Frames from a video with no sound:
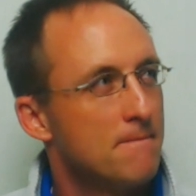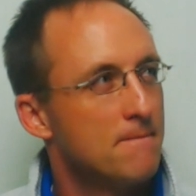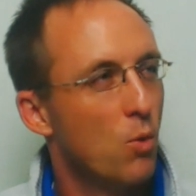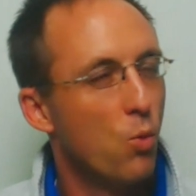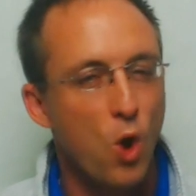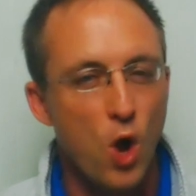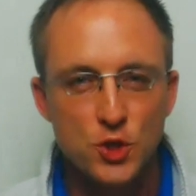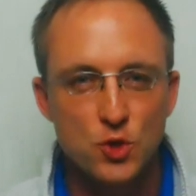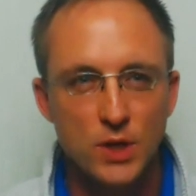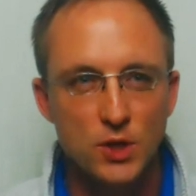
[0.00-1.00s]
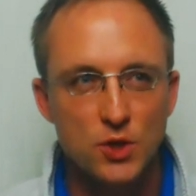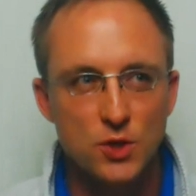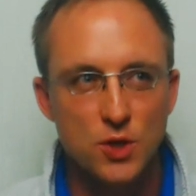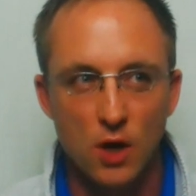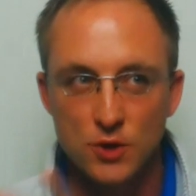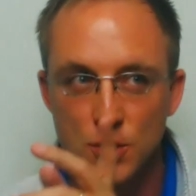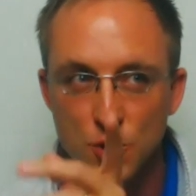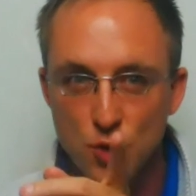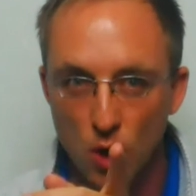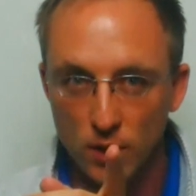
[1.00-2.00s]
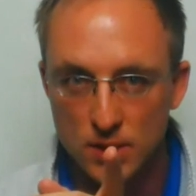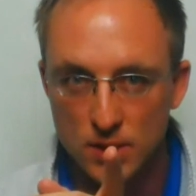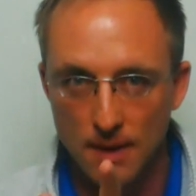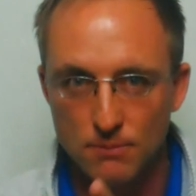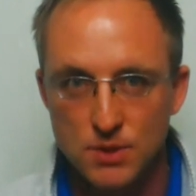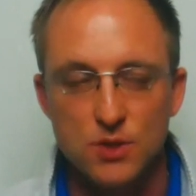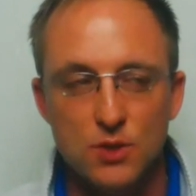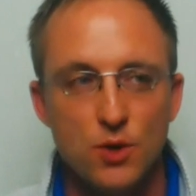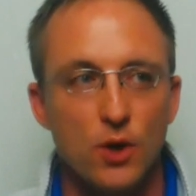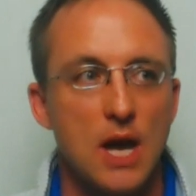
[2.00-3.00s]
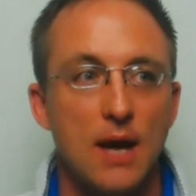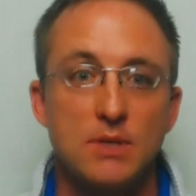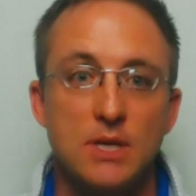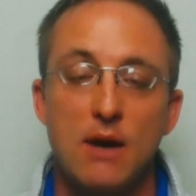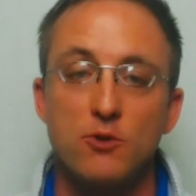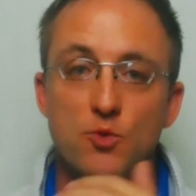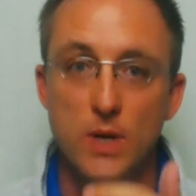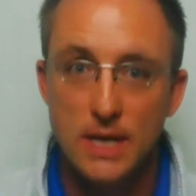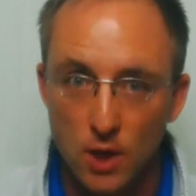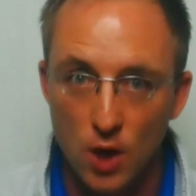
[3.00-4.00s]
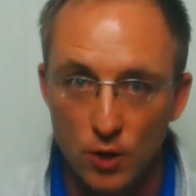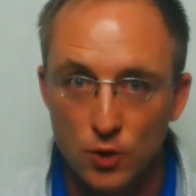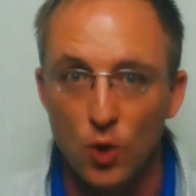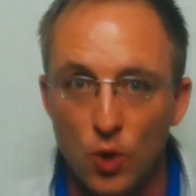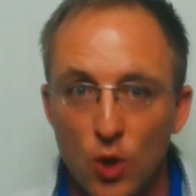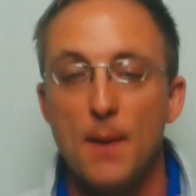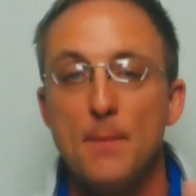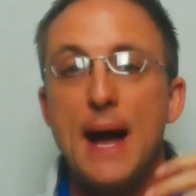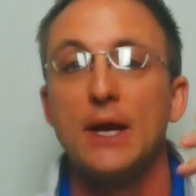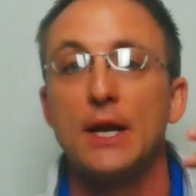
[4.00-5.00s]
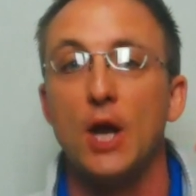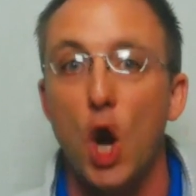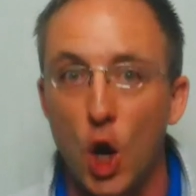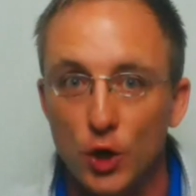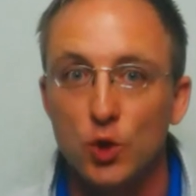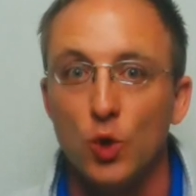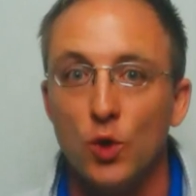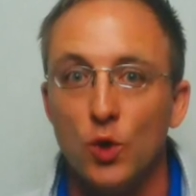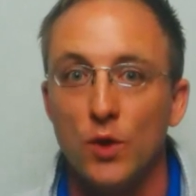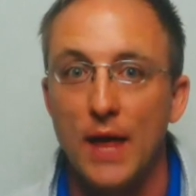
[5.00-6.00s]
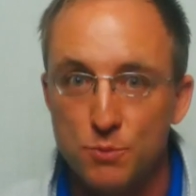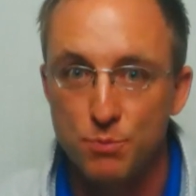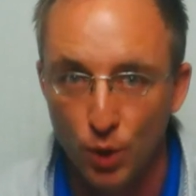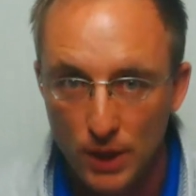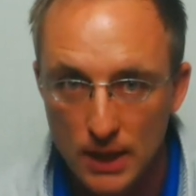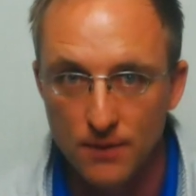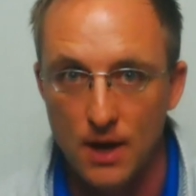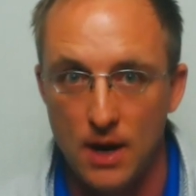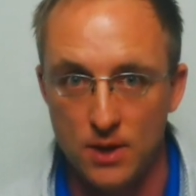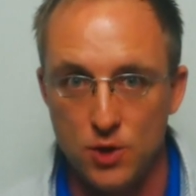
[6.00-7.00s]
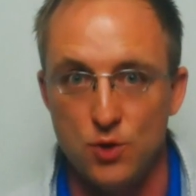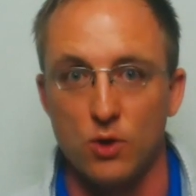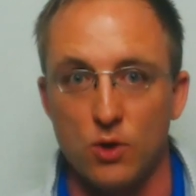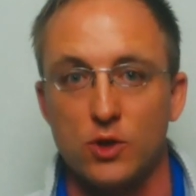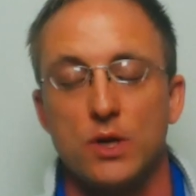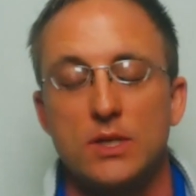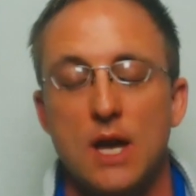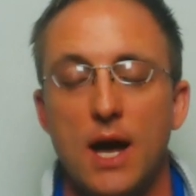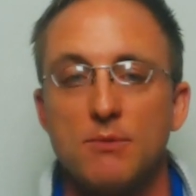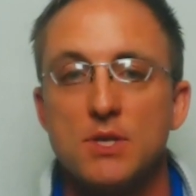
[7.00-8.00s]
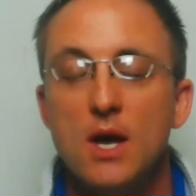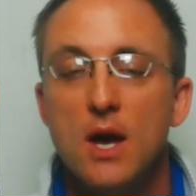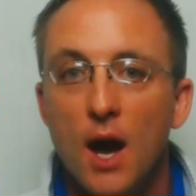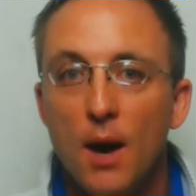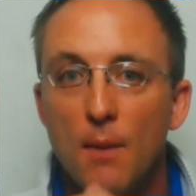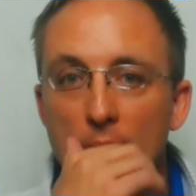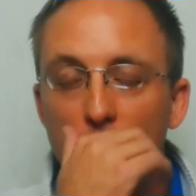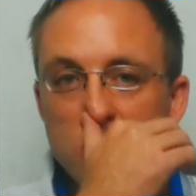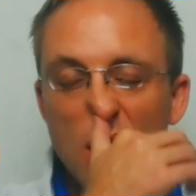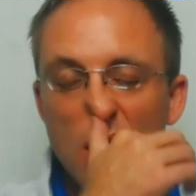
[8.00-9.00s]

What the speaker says: Wall Street. No, it was in New York Times. New York Times, and I was reading an article about an article that was put in there in the New York Street Times about